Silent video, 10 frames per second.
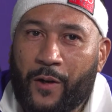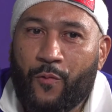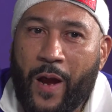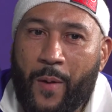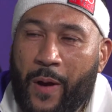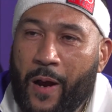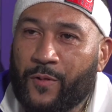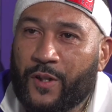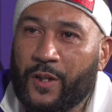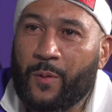
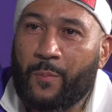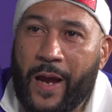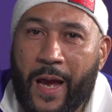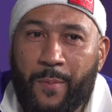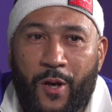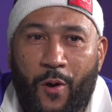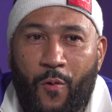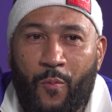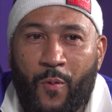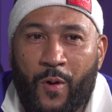grandparents in the Miami
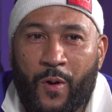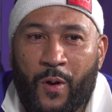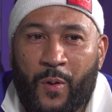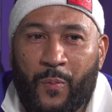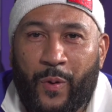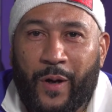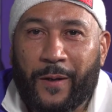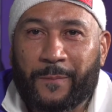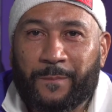home, but